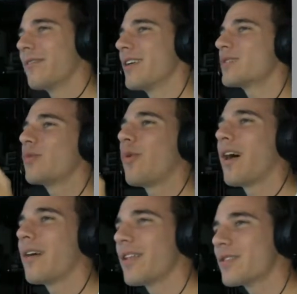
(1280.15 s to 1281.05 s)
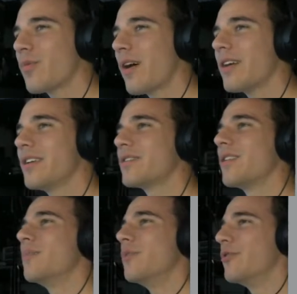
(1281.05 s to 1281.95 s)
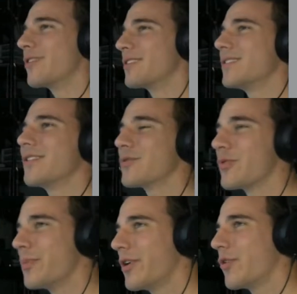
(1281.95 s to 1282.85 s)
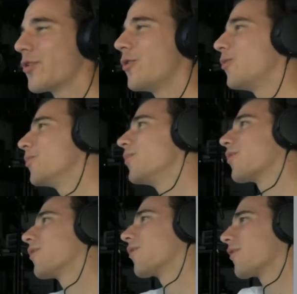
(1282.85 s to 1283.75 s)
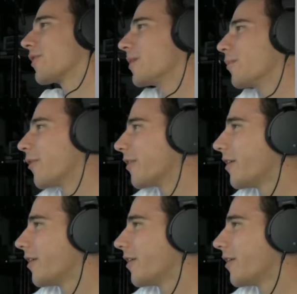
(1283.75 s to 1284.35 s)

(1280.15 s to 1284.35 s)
That's why he's on the moon because he doesn't want to be on the cold Earth anymore.